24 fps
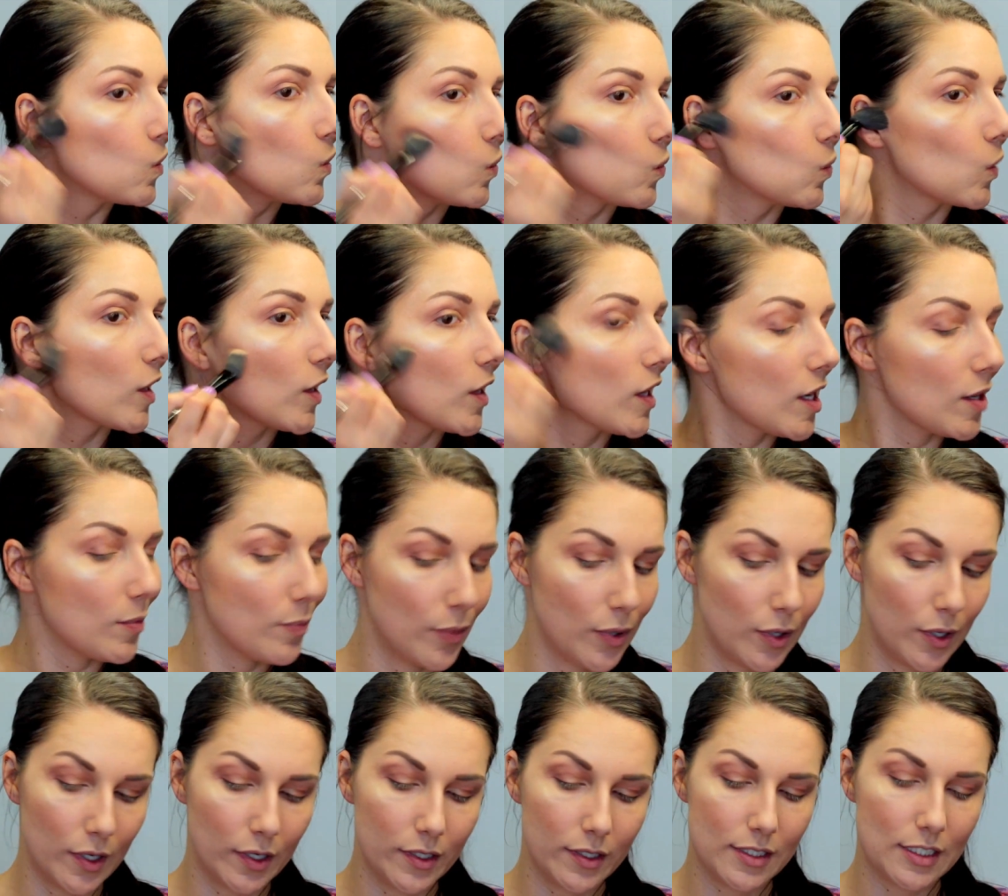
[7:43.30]
where I
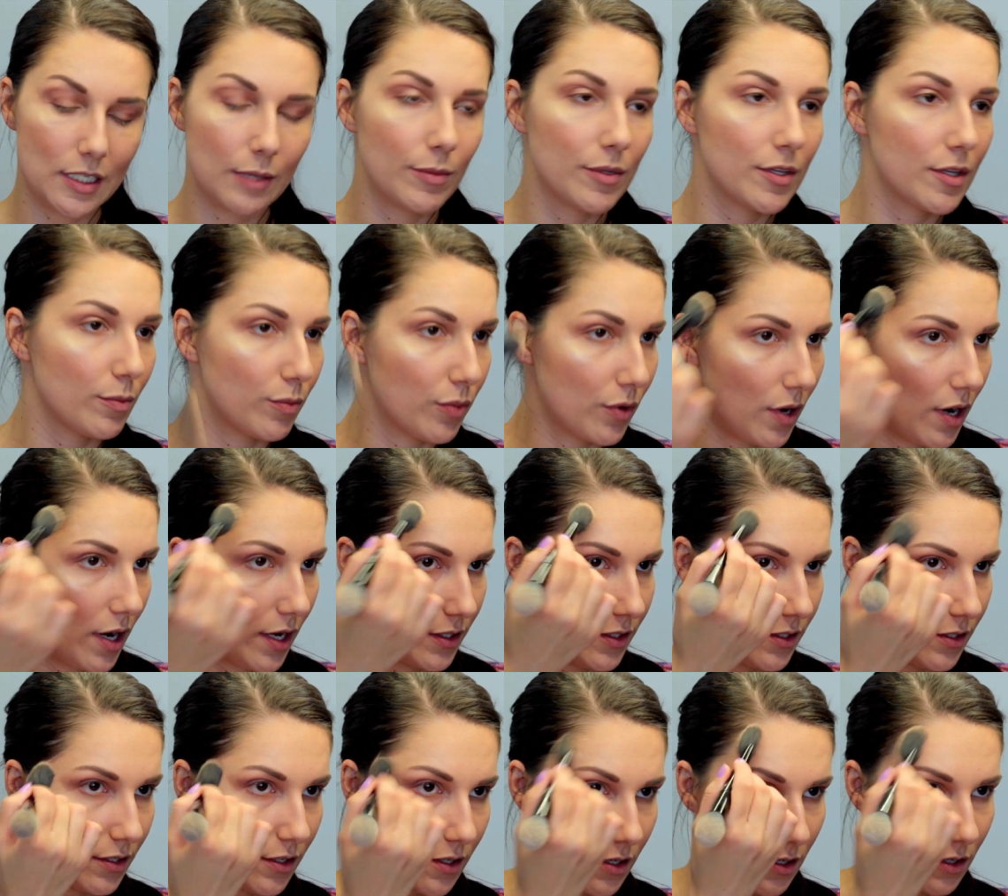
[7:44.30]
put some of the
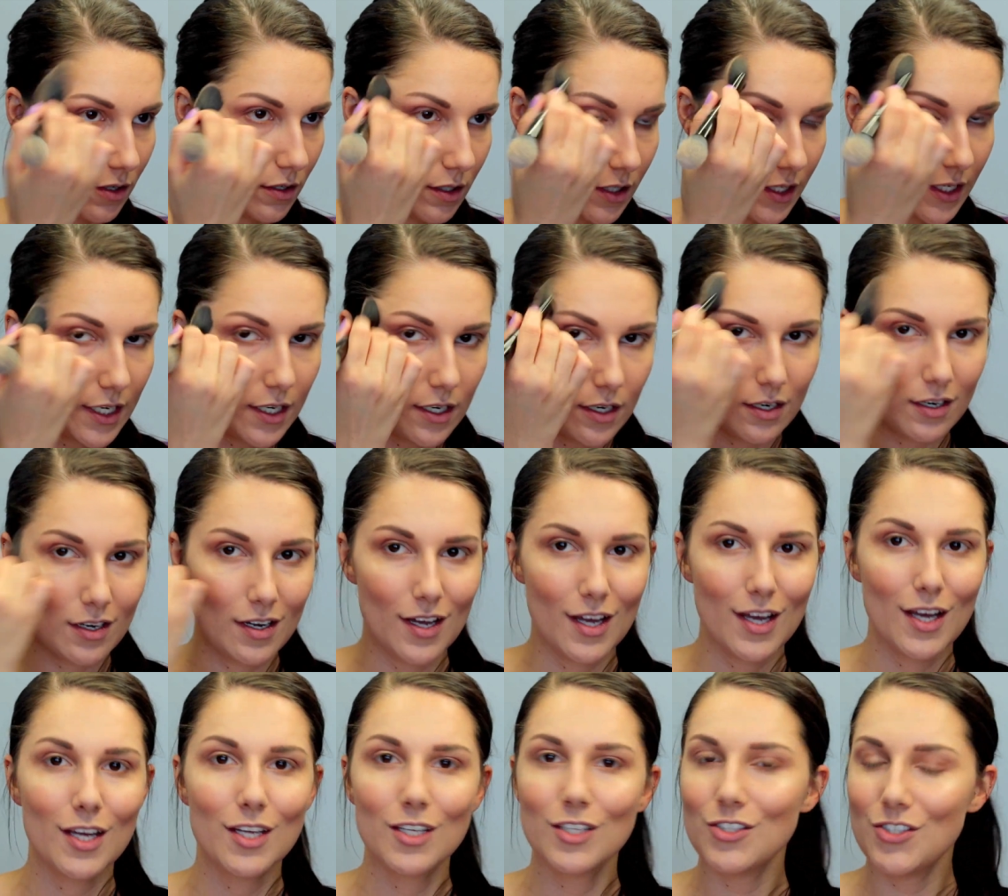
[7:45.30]
bronzer earlier
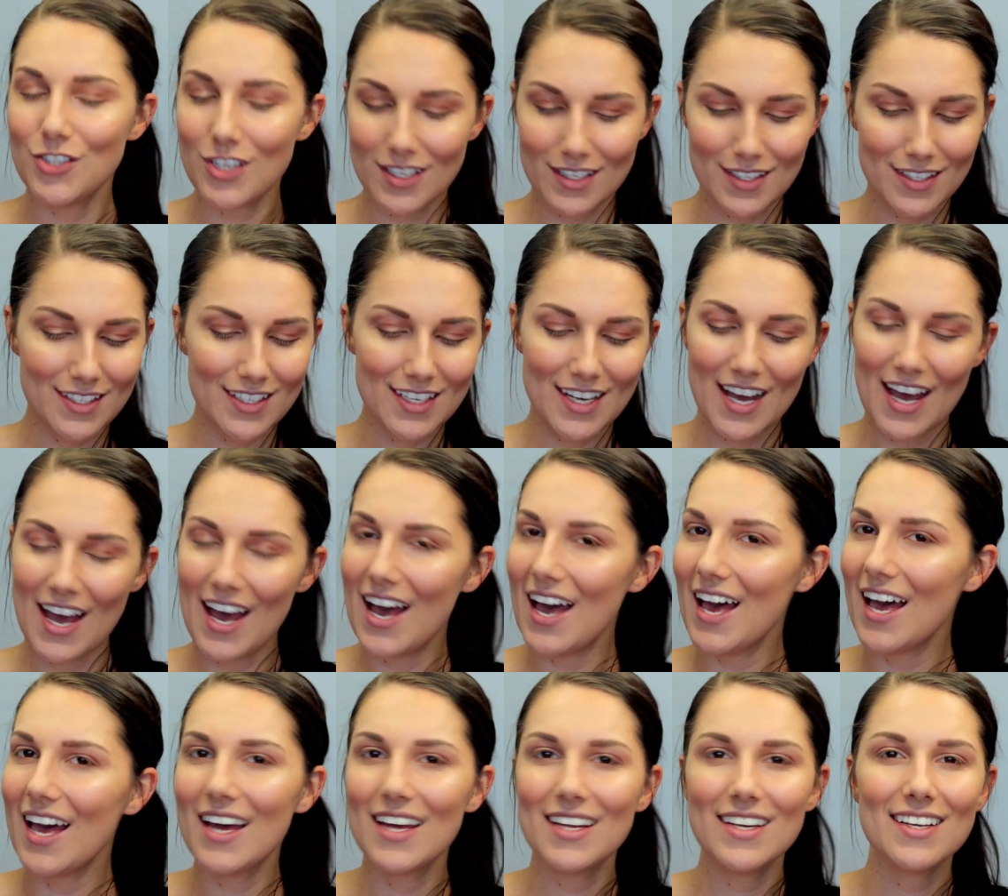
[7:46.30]
just to
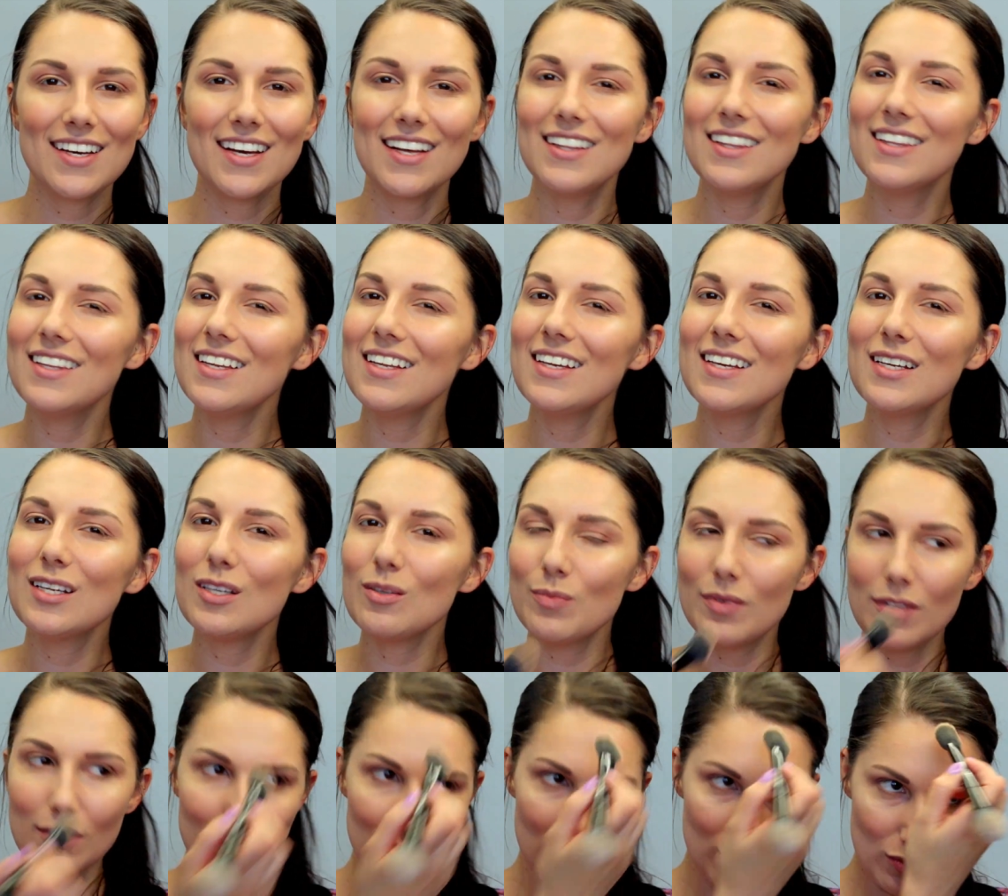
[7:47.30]
add a little
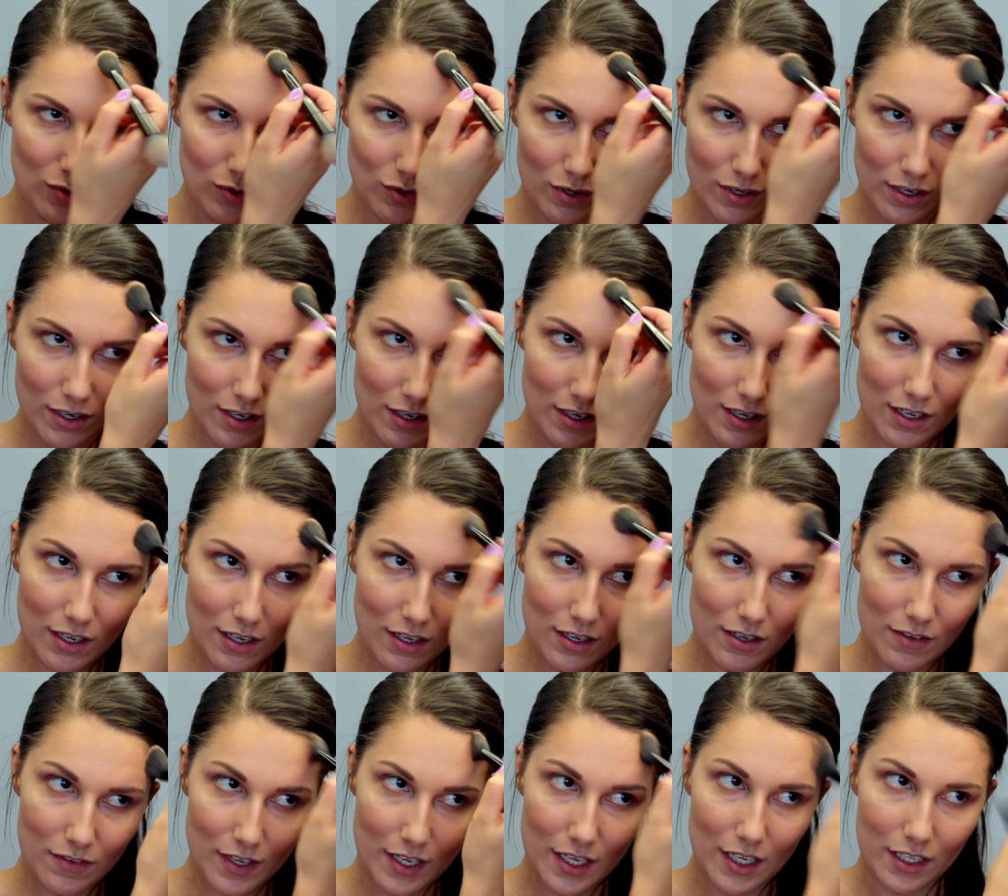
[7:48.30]
bit more
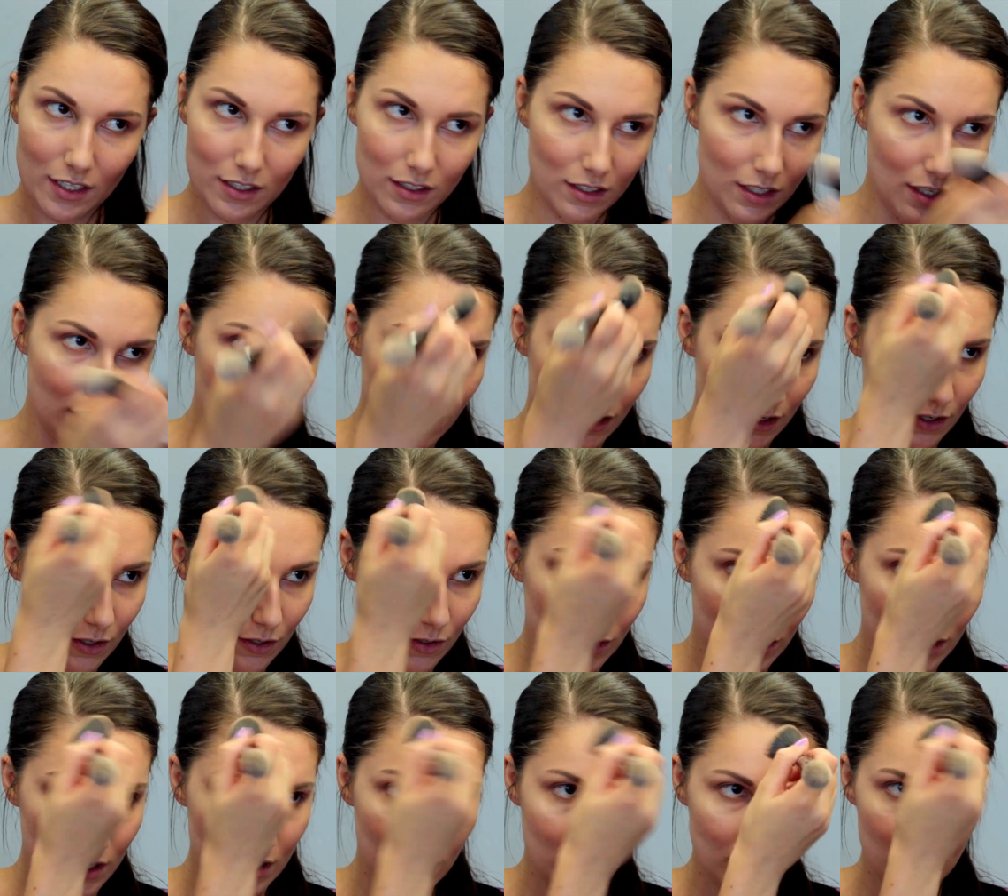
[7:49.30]
of a
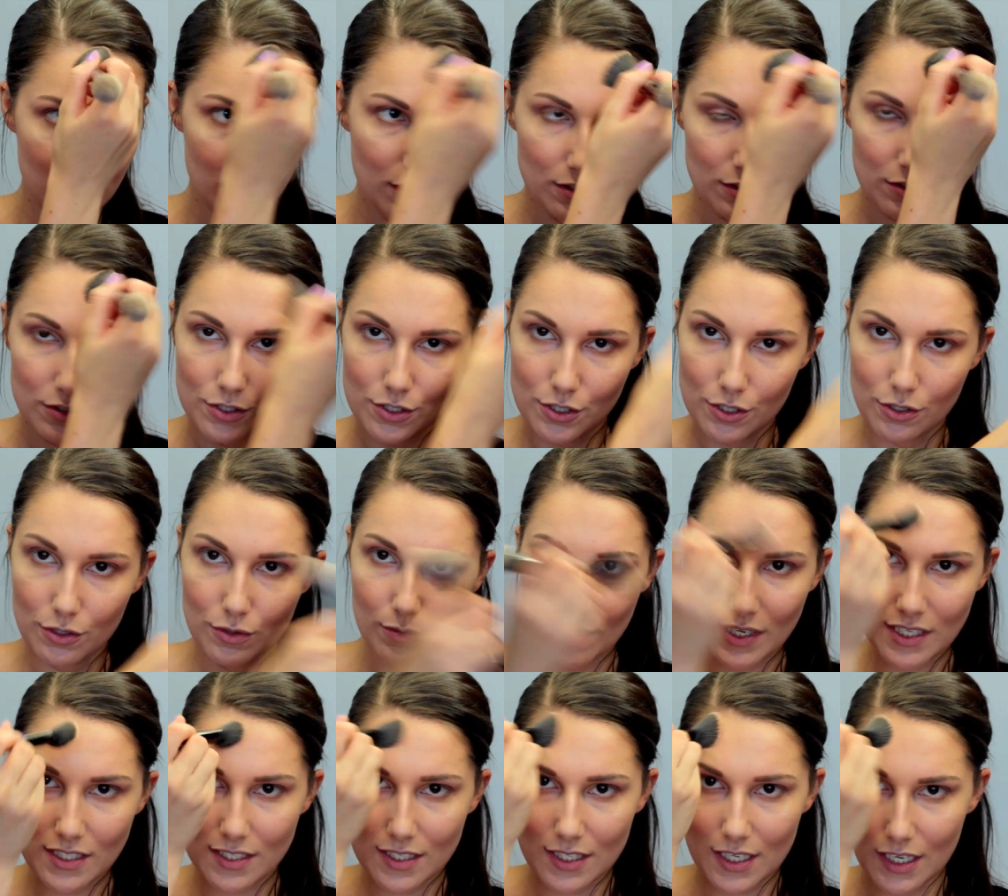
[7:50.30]
glow to
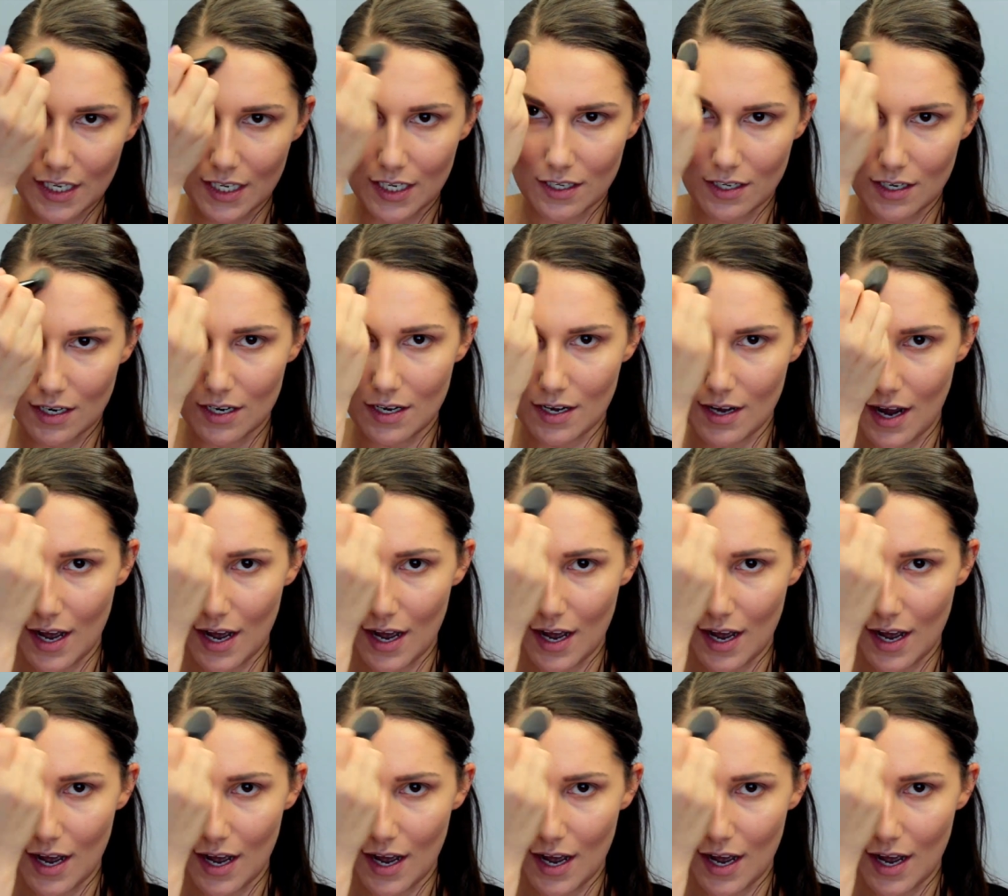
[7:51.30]
my skin.